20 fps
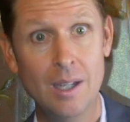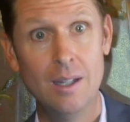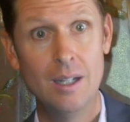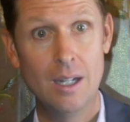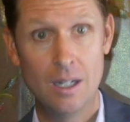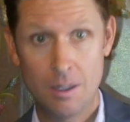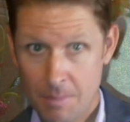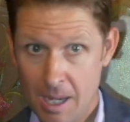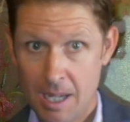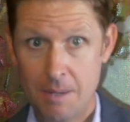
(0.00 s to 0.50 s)

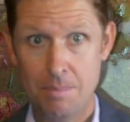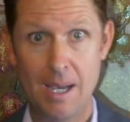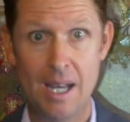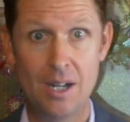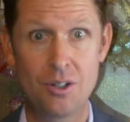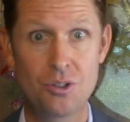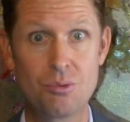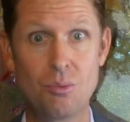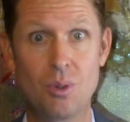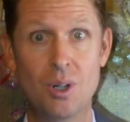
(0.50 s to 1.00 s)
Now, to make
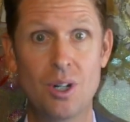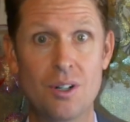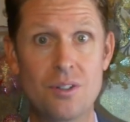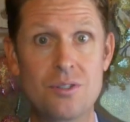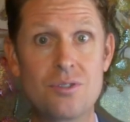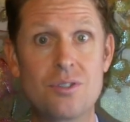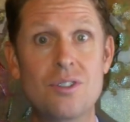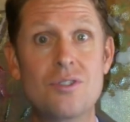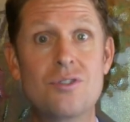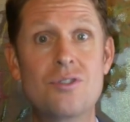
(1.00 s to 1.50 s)
matters
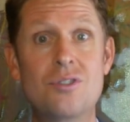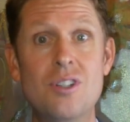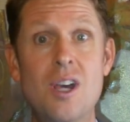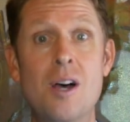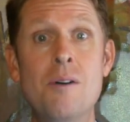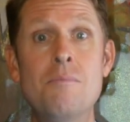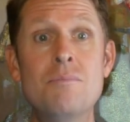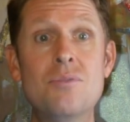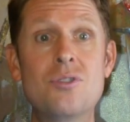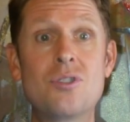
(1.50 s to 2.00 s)
worse,
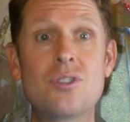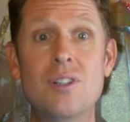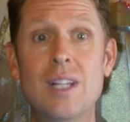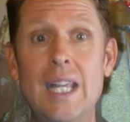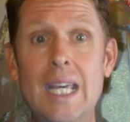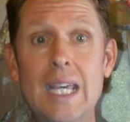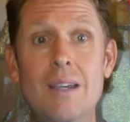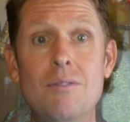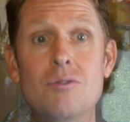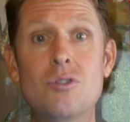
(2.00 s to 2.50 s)
some
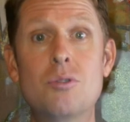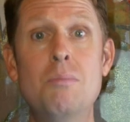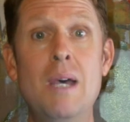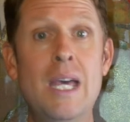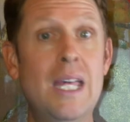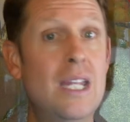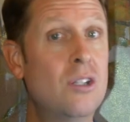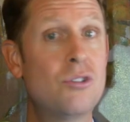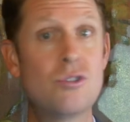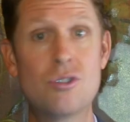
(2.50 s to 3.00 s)
slaves
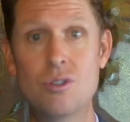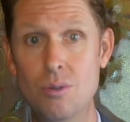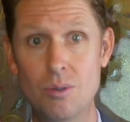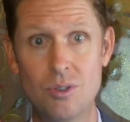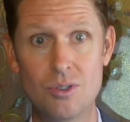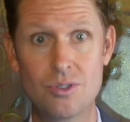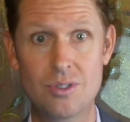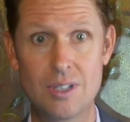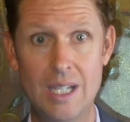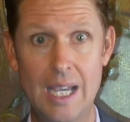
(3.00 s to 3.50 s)
manage to
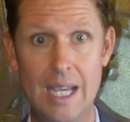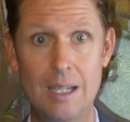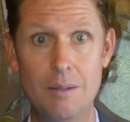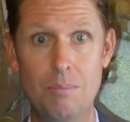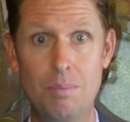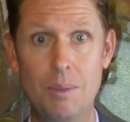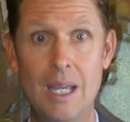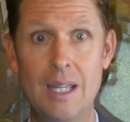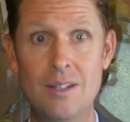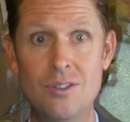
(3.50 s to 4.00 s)

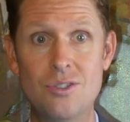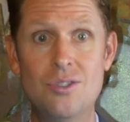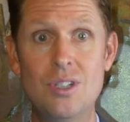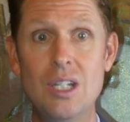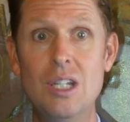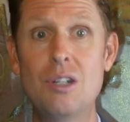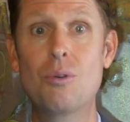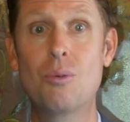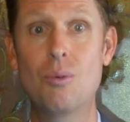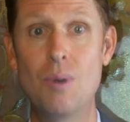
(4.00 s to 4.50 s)
escape and
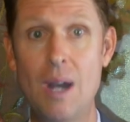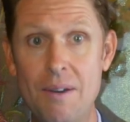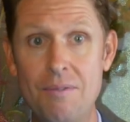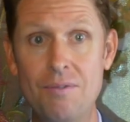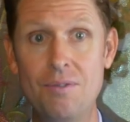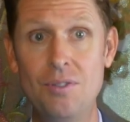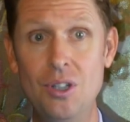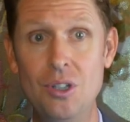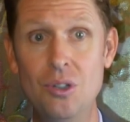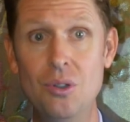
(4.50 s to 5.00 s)
seek
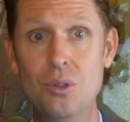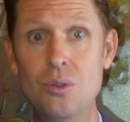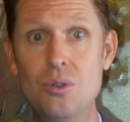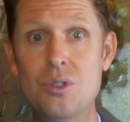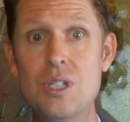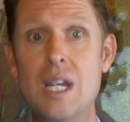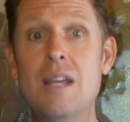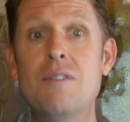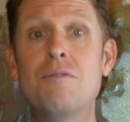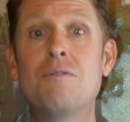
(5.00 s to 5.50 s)

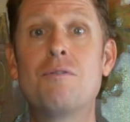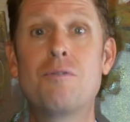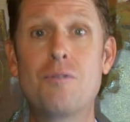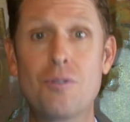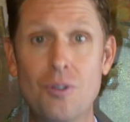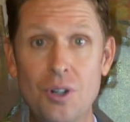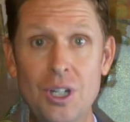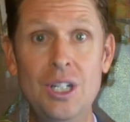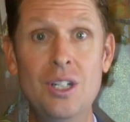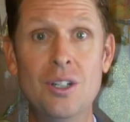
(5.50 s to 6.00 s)
refuge and
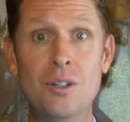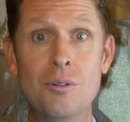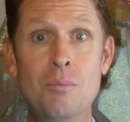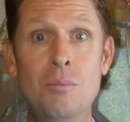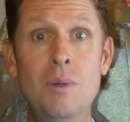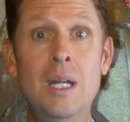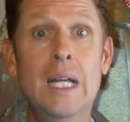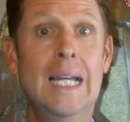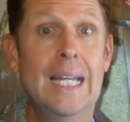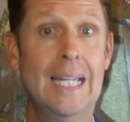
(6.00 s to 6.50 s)

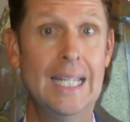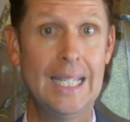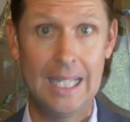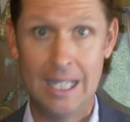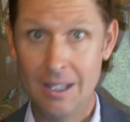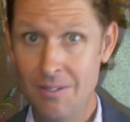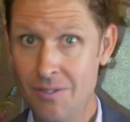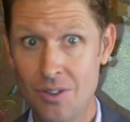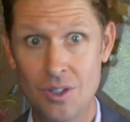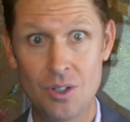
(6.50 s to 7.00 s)
freedom
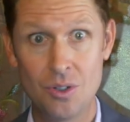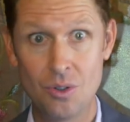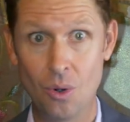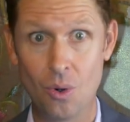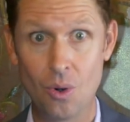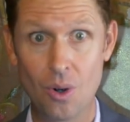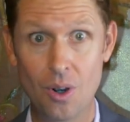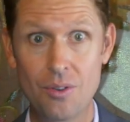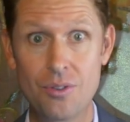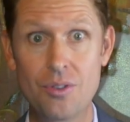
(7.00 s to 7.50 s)
in the
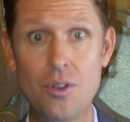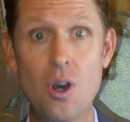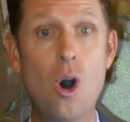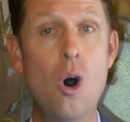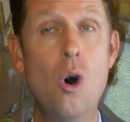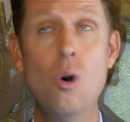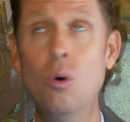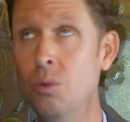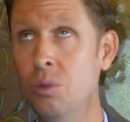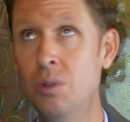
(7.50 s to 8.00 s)
North,
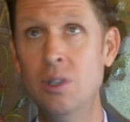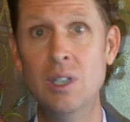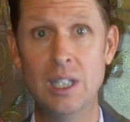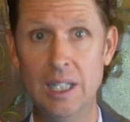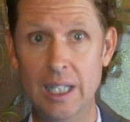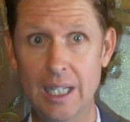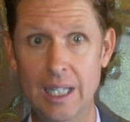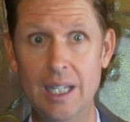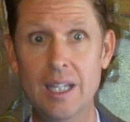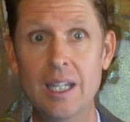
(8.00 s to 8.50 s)

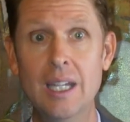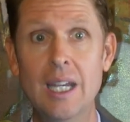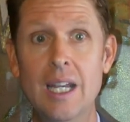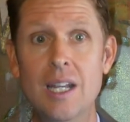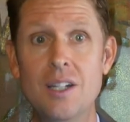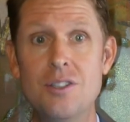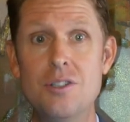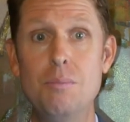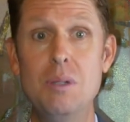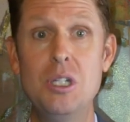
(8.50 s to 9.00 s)
only
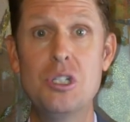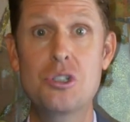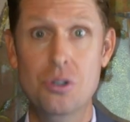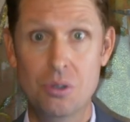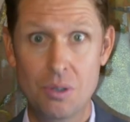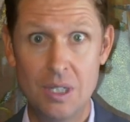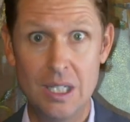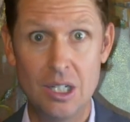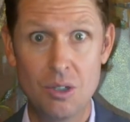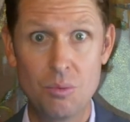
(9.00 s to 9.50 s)
to be
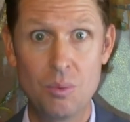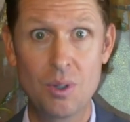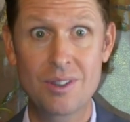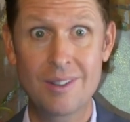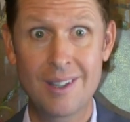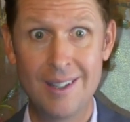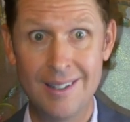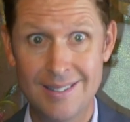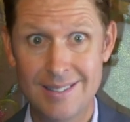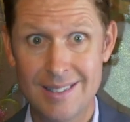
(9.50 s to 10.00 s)
treated with
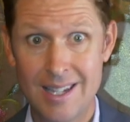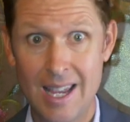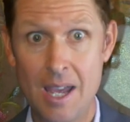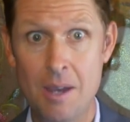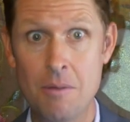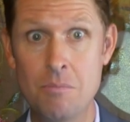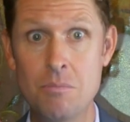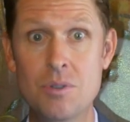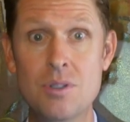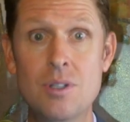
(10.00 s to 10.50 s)

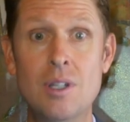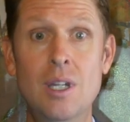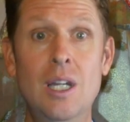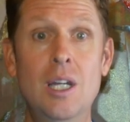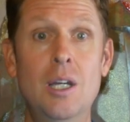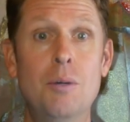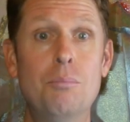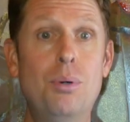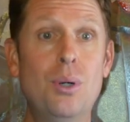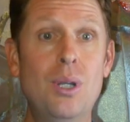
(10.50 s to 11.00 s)
contempt,
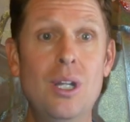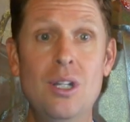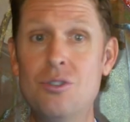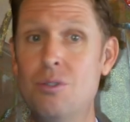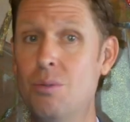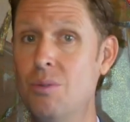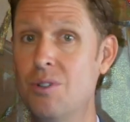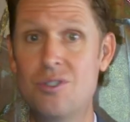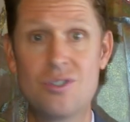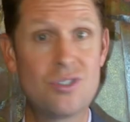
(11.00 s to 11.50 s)
put
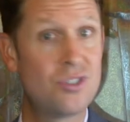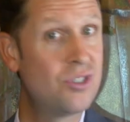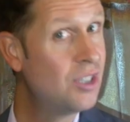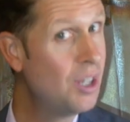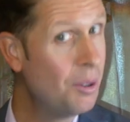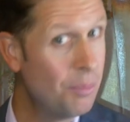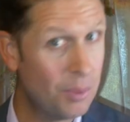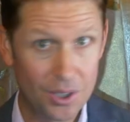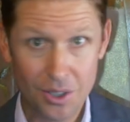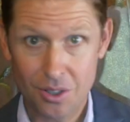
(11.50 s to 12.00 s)
into a
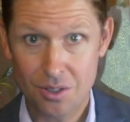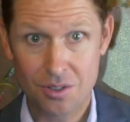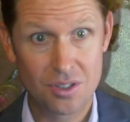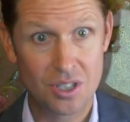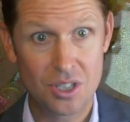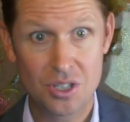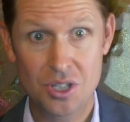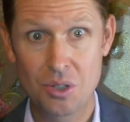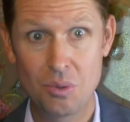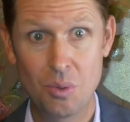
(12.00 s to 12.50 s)
similar
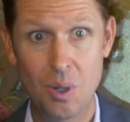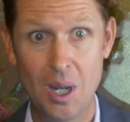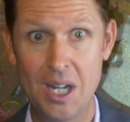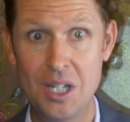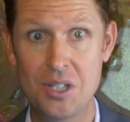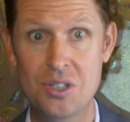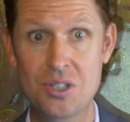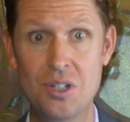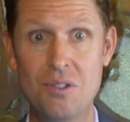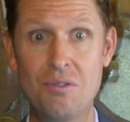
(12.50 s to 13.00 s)

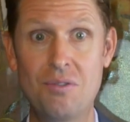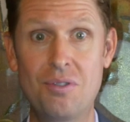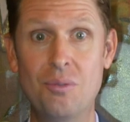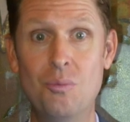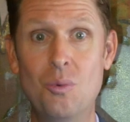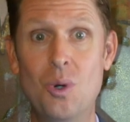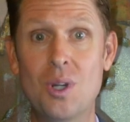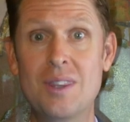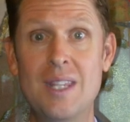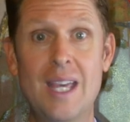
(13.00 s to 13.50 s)
situation
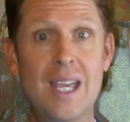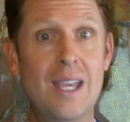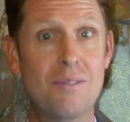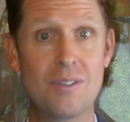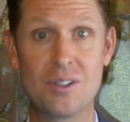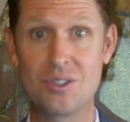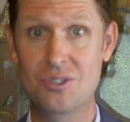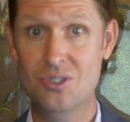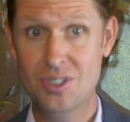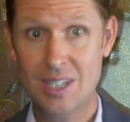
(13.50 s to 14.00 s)
from what they have
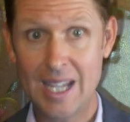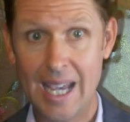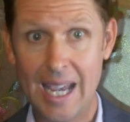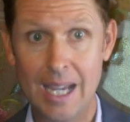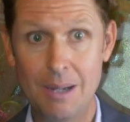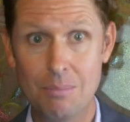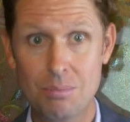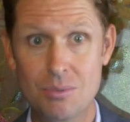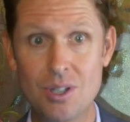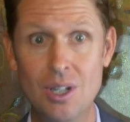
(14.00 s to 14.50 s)

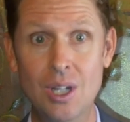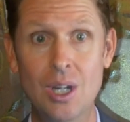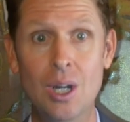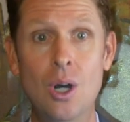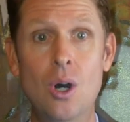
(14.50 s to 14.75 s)
escaped,